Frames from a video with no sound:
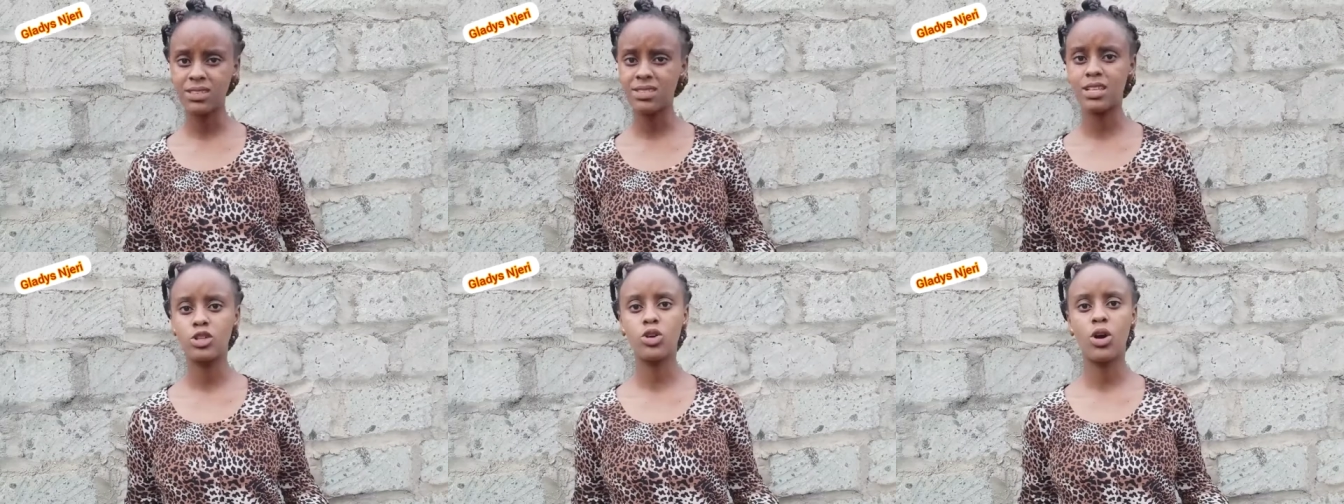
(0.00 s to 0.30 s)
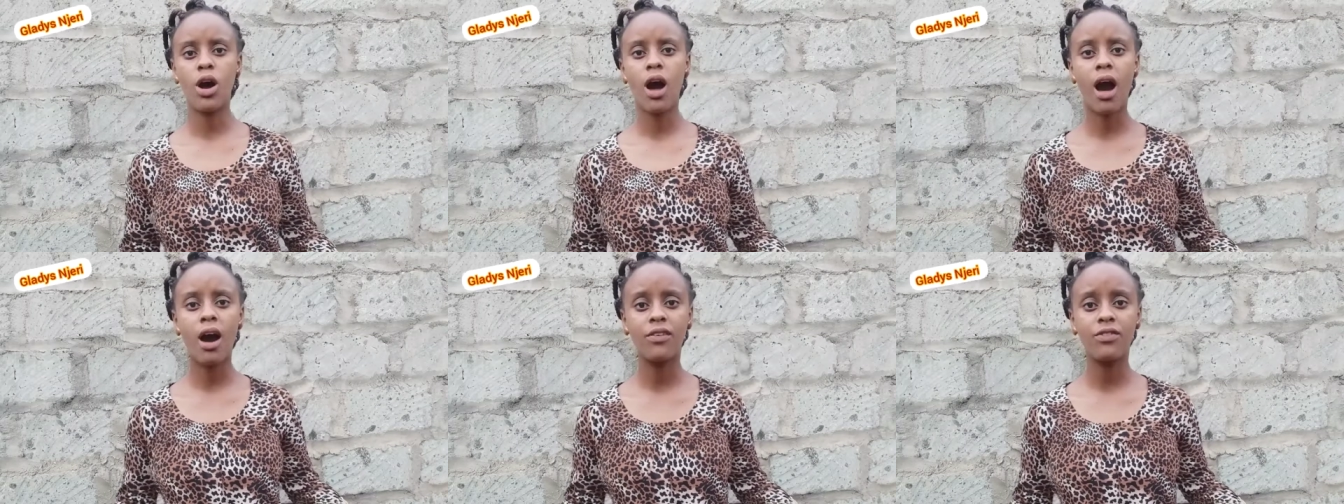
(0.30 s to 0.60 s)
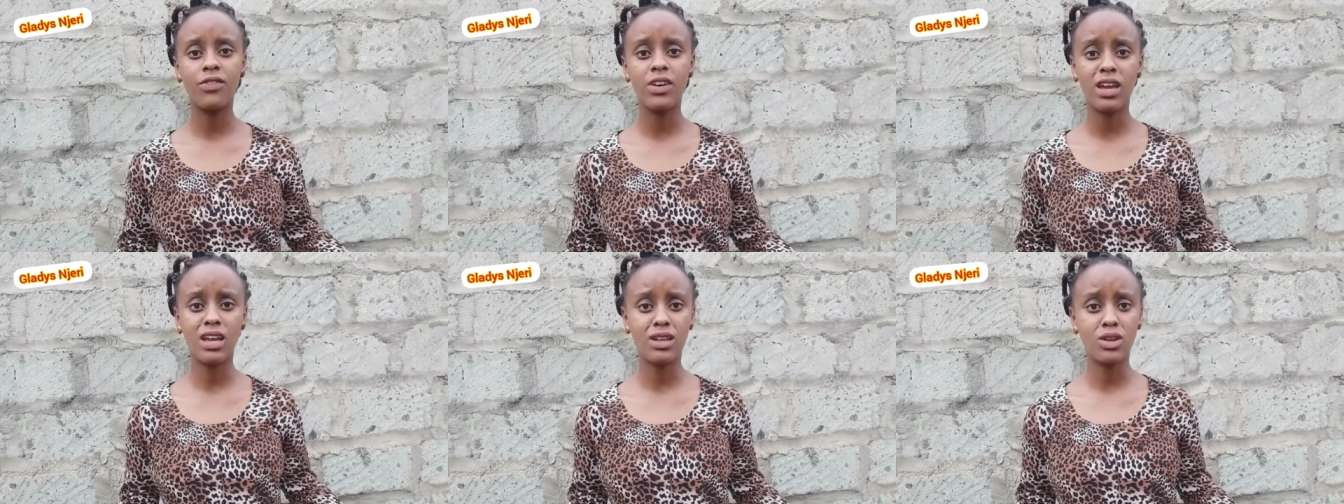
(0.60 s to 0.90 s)
they don't have
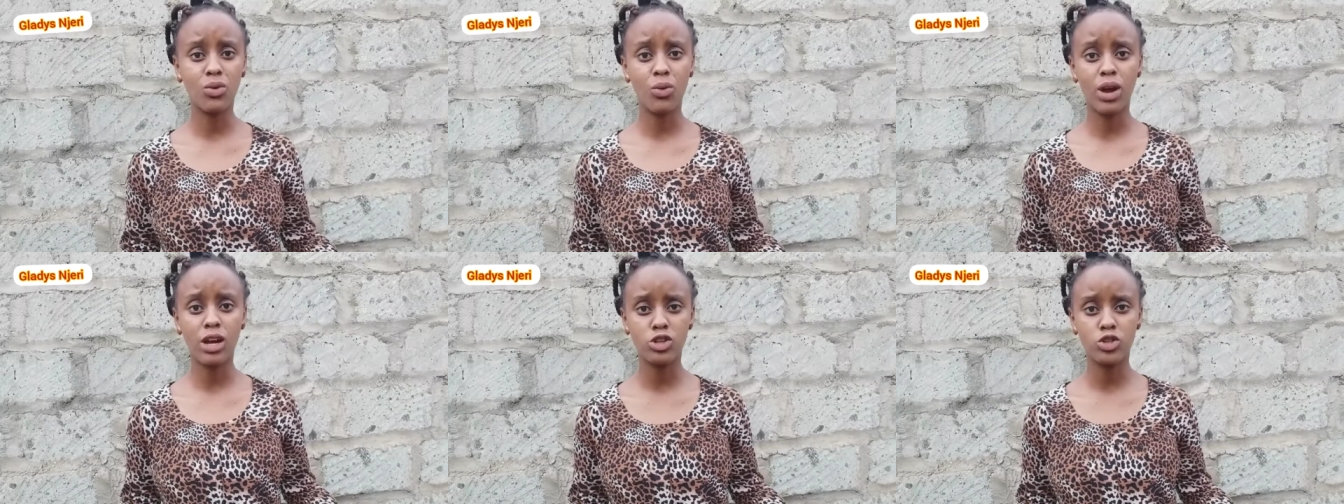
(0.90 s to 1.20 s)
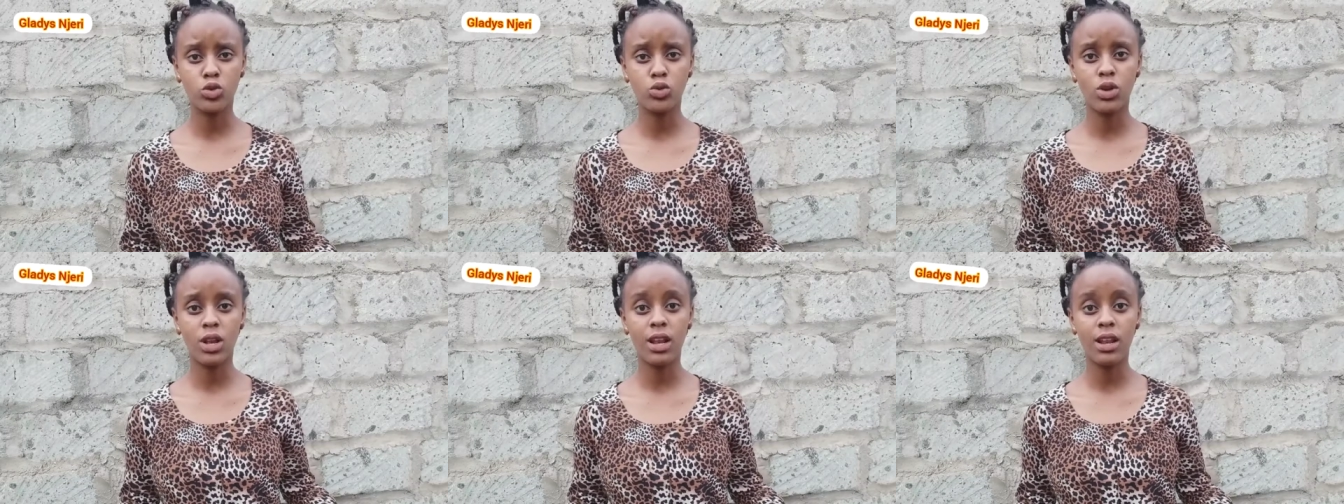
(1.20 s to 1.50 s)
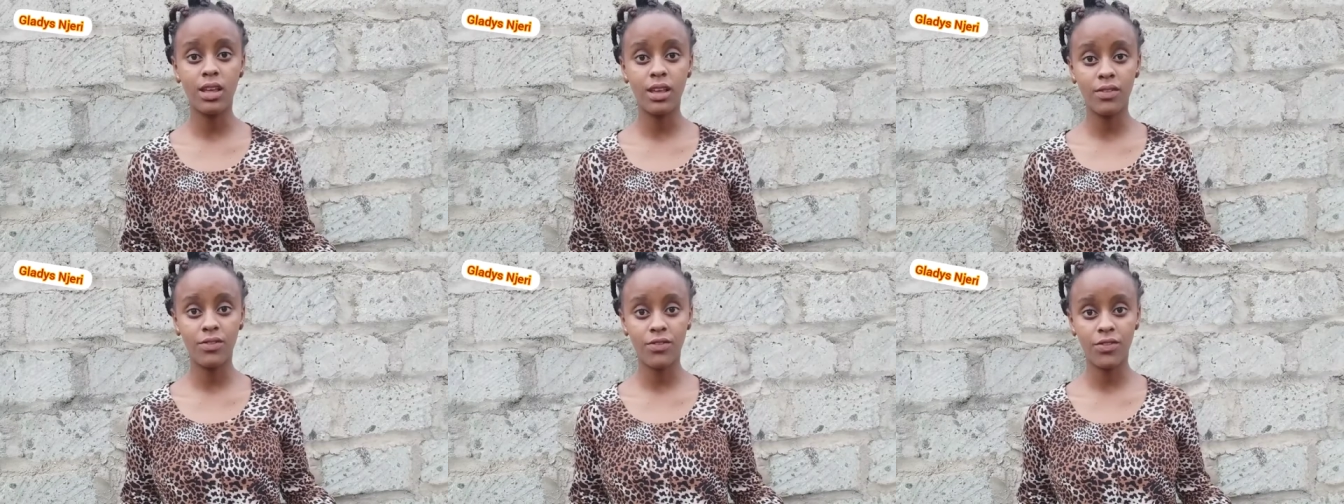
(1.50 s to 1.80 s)
anywhere to live.